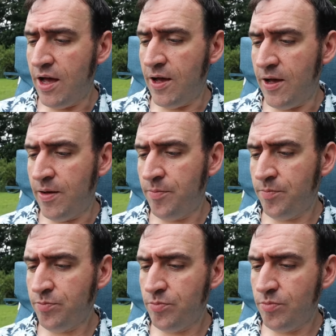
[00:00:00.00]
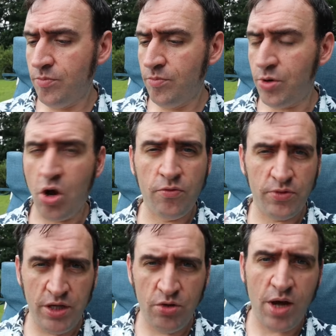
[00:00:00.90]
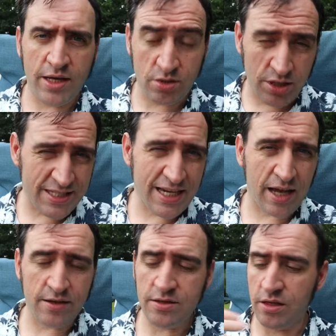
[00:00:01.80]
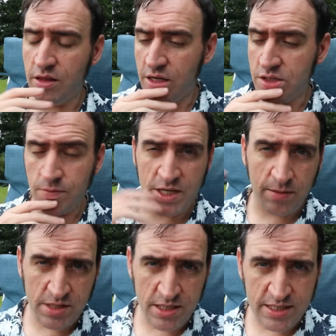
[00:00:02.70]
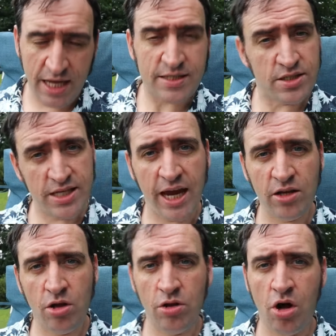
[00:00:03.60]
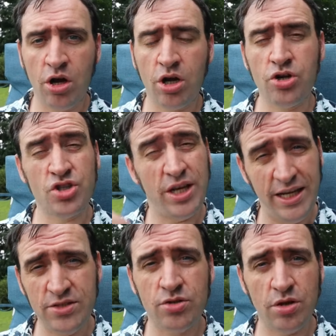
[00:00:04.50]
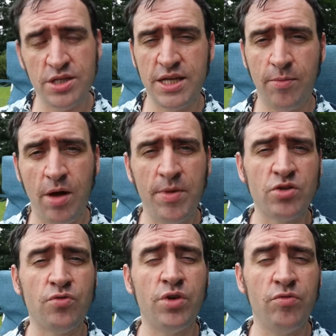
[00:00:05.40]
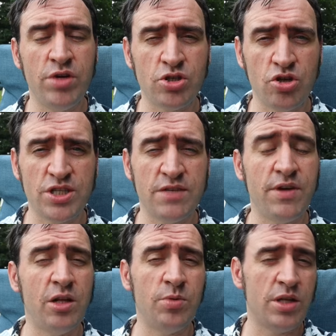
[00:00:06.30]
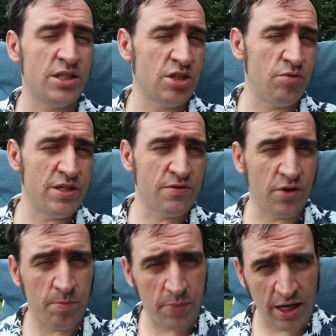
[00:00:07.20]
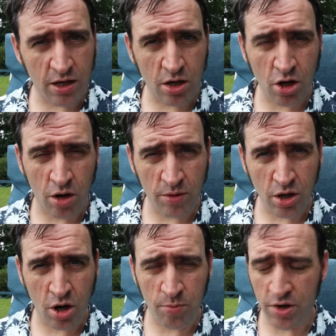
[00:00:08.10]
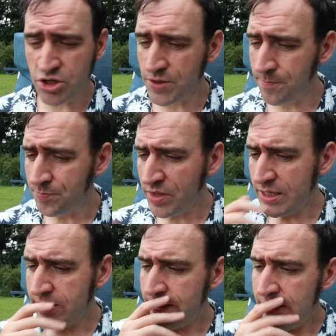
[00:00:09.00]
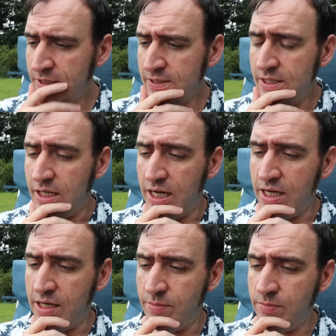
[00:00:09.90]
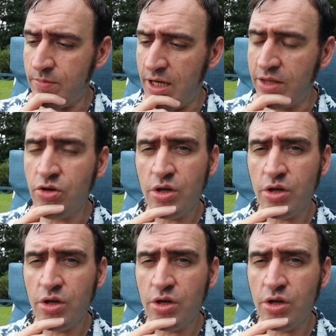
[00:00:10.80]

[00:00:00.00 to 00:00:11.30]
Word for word: Um, but hopefully you guys understand that sometimes these tasks take a lot longer because there isn't the same amount of re resources available as there is for a big co corporation. Um, and the